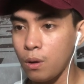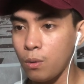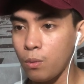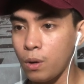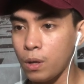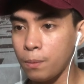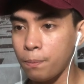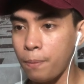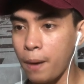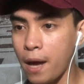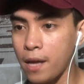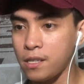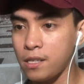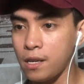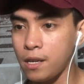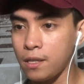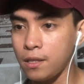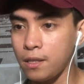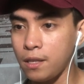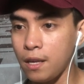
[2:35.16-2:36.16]
what
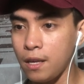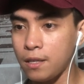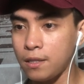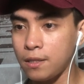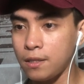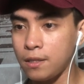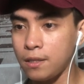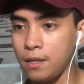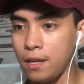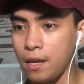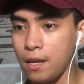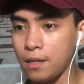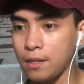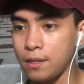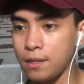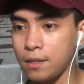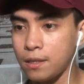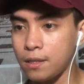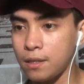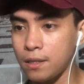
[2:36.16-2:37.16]
pageant is
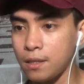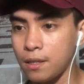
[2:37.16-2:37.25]
this?